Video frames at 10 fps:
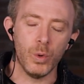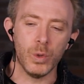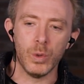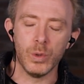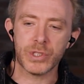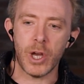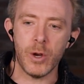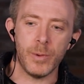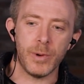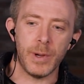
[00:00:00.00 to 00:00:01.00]

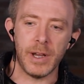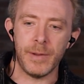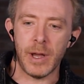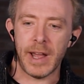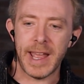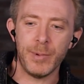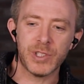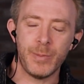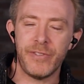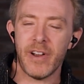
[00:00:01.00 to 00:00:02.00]
also are able
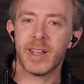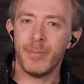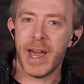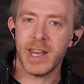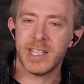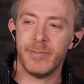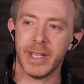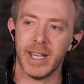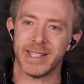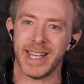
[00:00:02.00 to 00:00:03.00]
to be very competitive
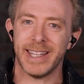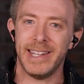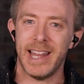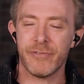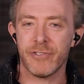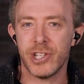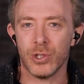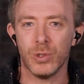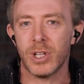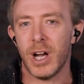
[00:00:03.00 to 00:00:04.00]
because they can leverage
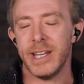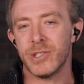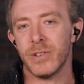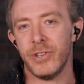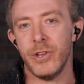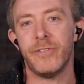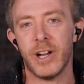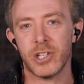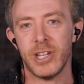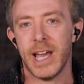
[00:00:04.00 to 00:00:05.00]
all kinds of new
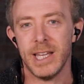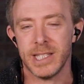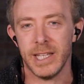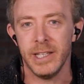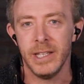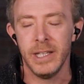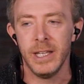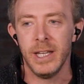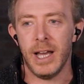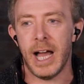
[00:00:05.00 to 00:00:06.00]
functionality.
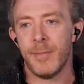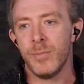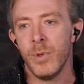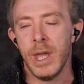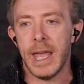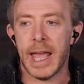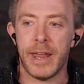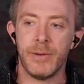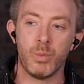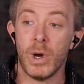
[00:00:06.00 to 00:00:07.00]

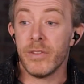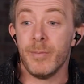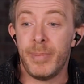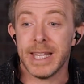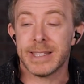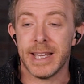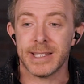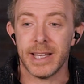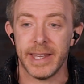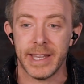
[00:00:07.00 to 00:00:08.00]
And one of the biggest things,
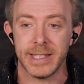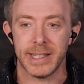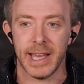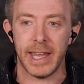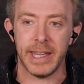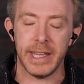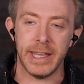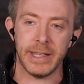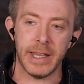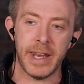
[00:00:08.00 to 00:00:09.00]
I think, is that
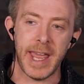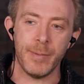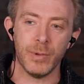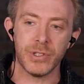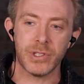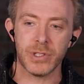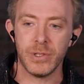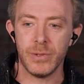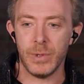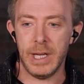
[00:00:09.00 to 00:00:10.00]
it enables
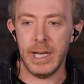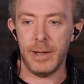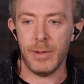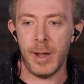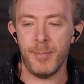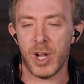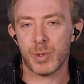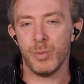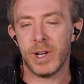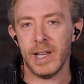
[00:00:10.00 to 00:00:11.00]
a
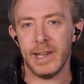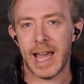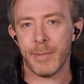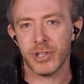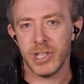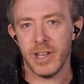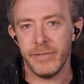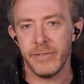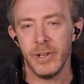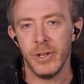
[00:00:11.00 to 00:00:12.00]
much more
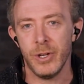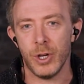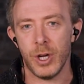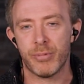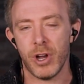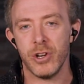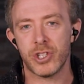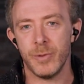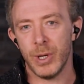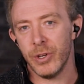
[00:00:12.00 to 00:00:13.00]
collaborative approach
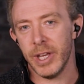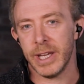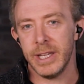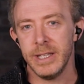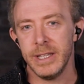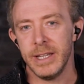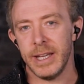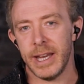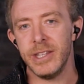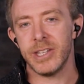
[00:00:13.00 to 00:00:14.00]
to building
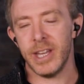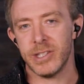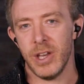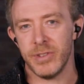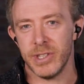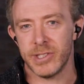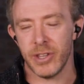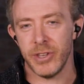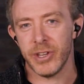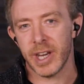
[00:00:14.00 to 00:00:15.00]
internet services, so
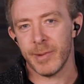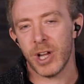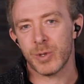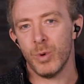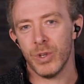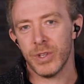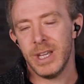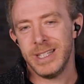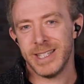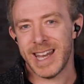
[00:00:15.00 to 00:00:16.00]
that you get a much more
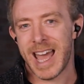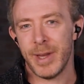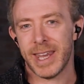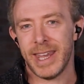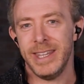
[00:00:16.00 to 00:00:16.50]
dynamic,